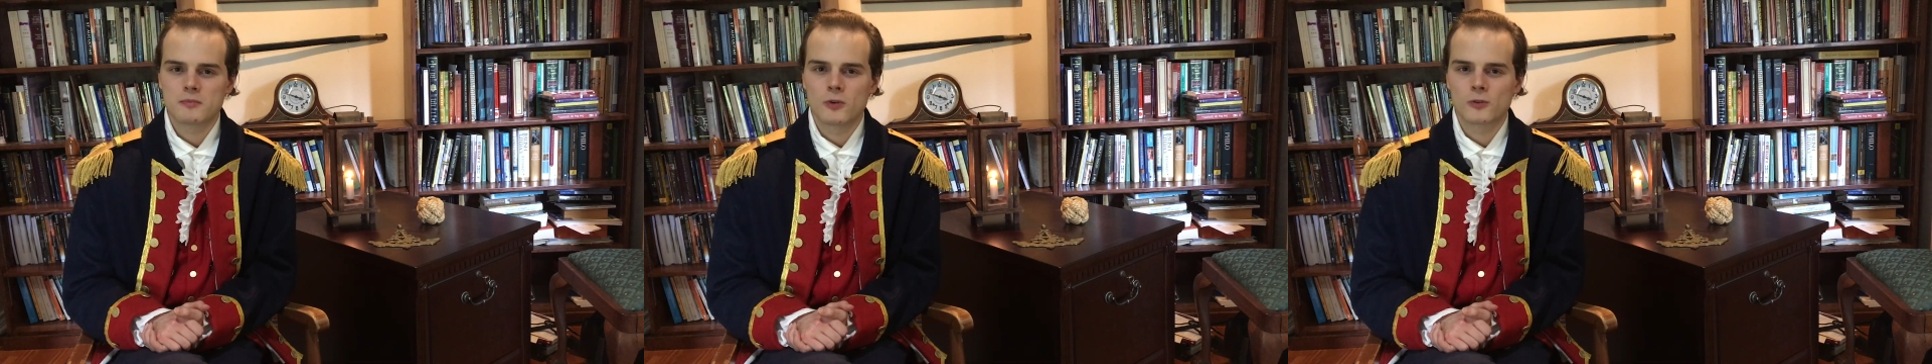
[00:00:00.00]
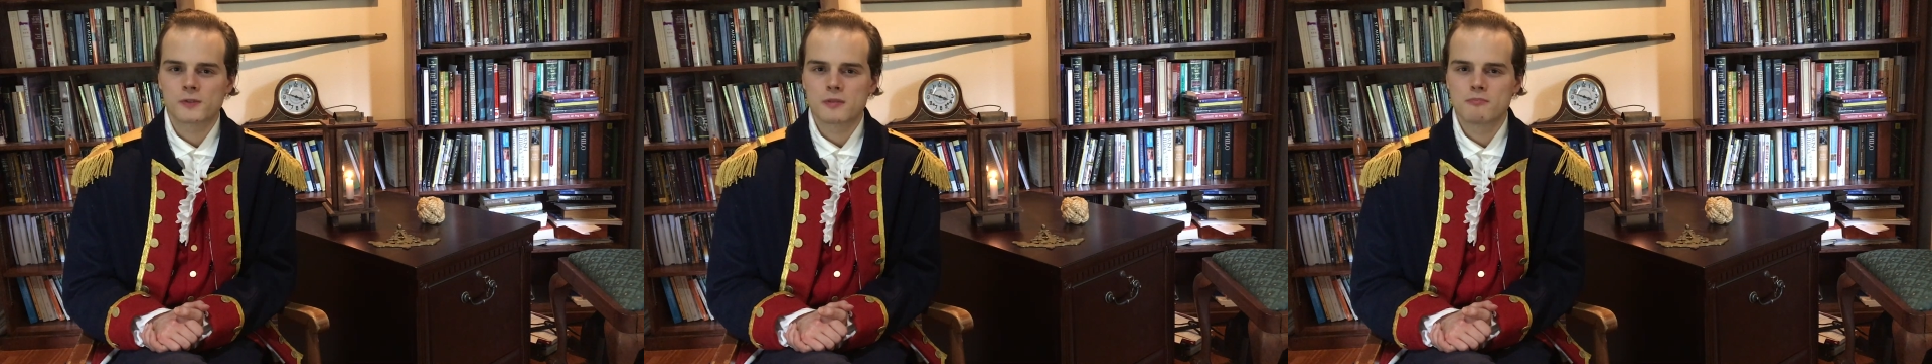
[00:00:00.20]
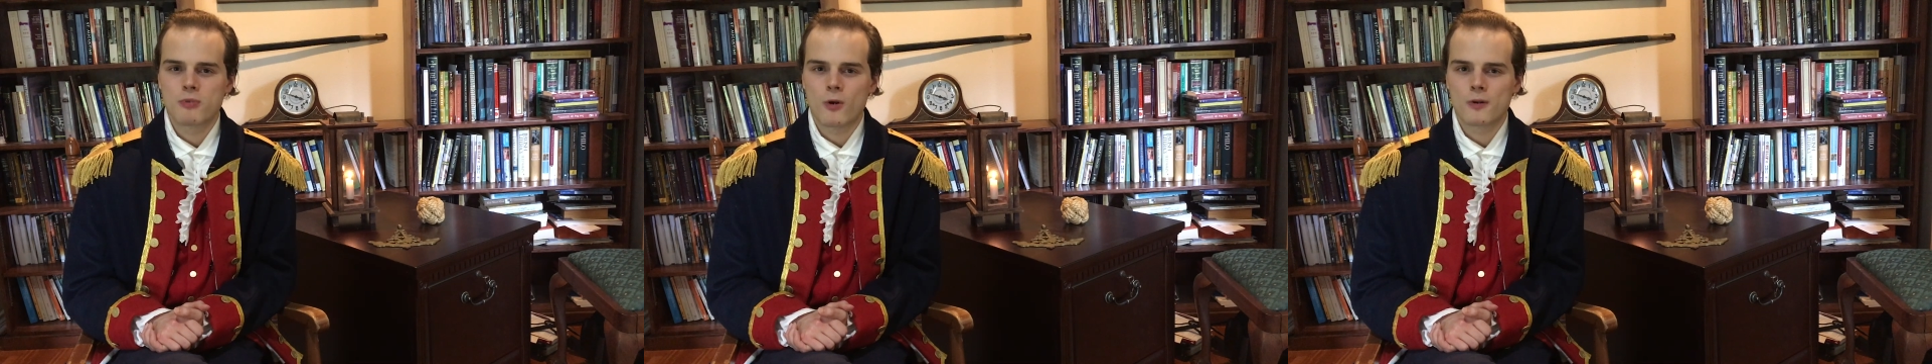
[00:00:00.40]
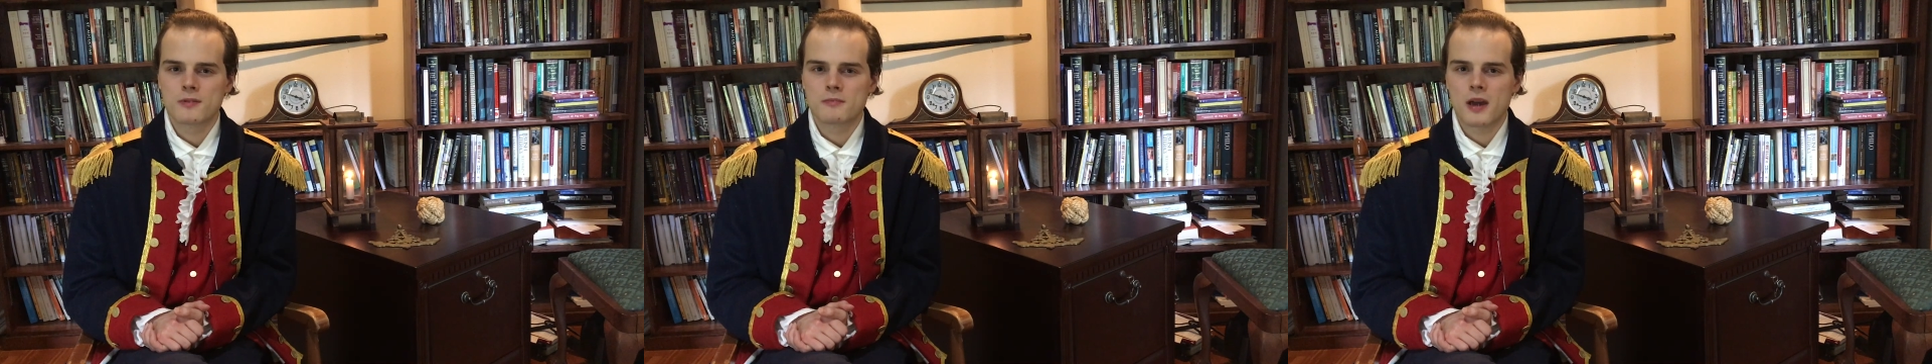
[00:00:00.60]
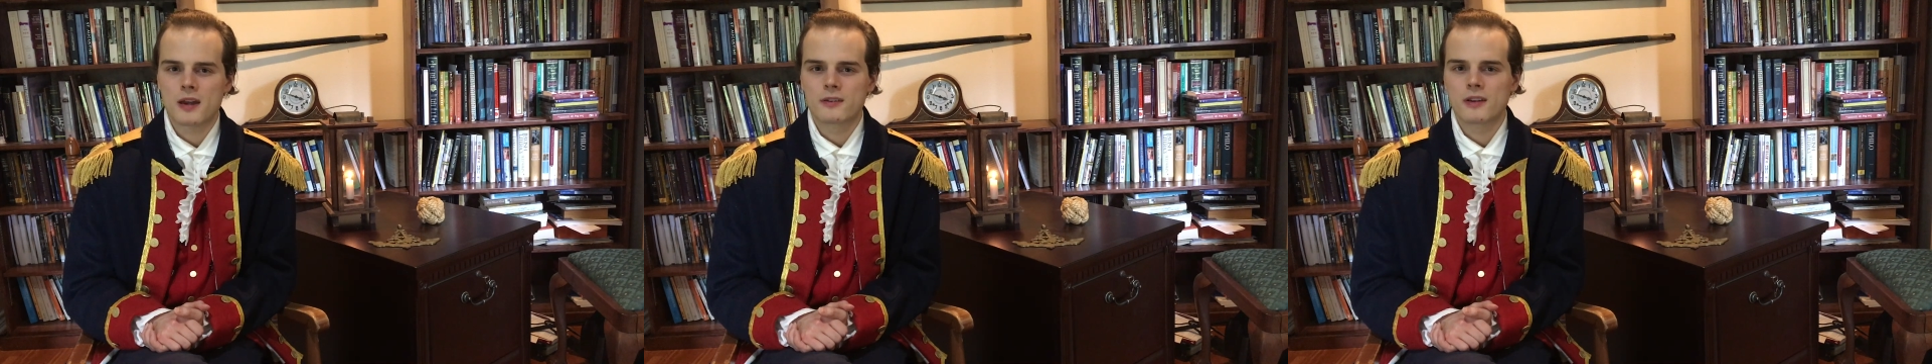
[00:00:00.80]
most
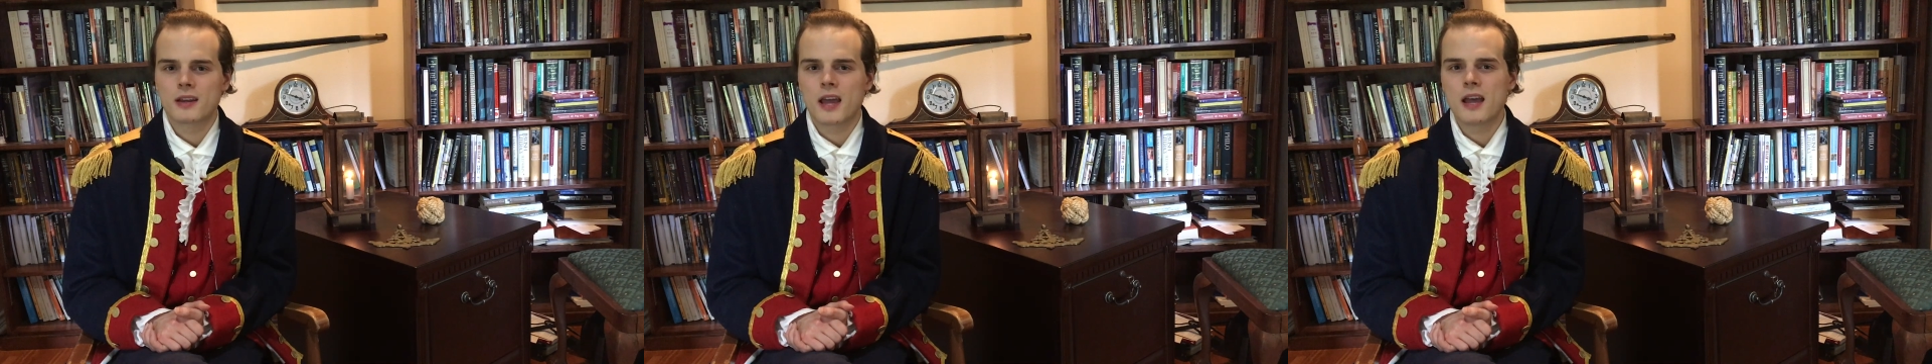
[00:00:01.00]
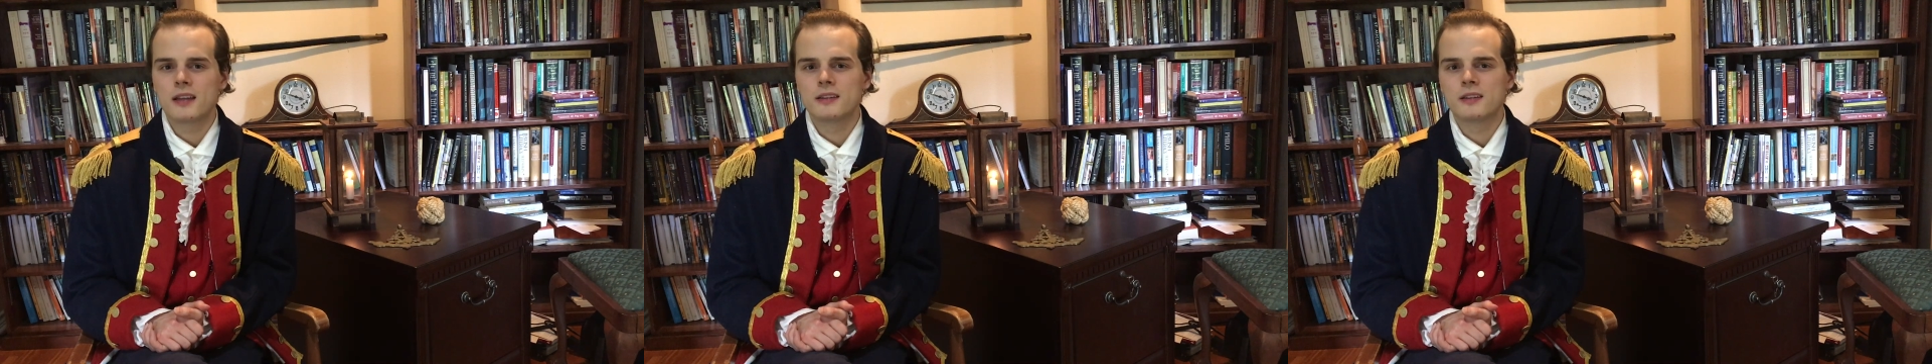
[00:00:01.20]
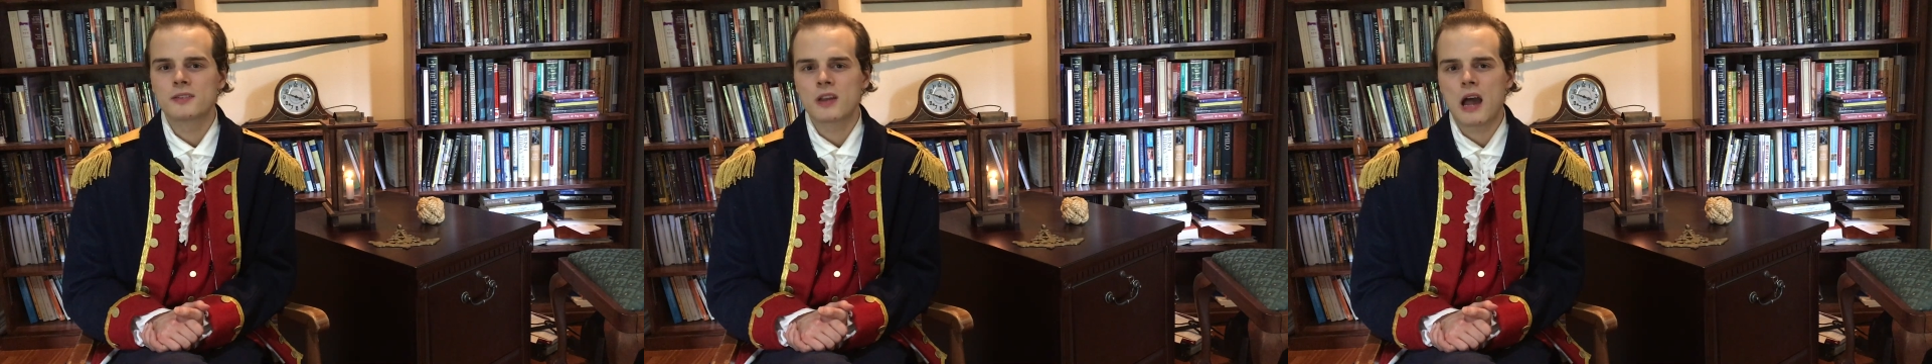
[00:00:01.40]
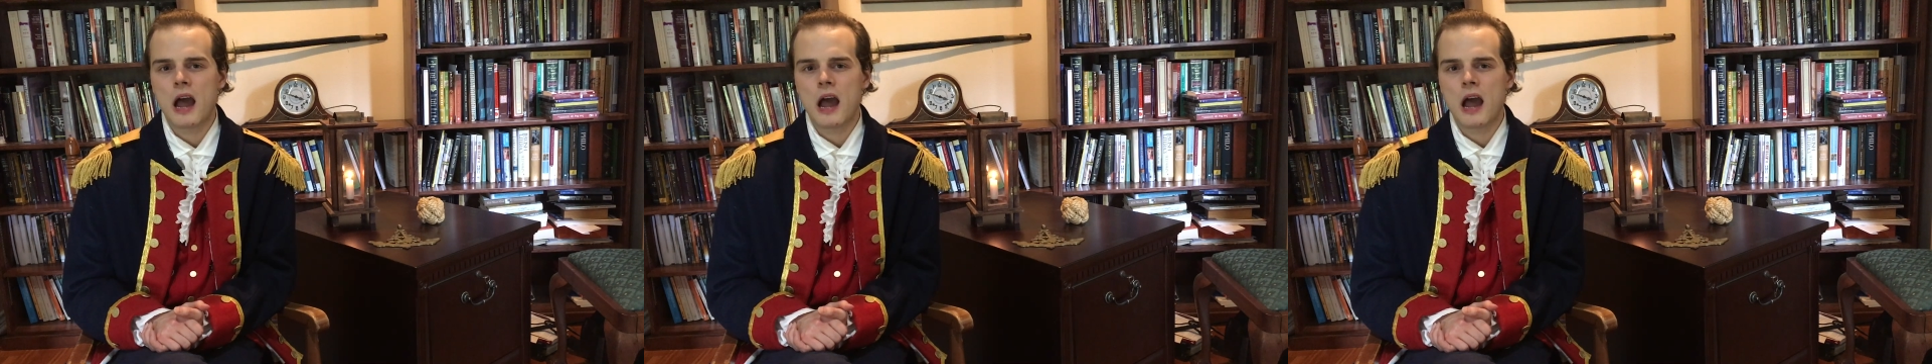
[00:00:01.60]
important matter at hand is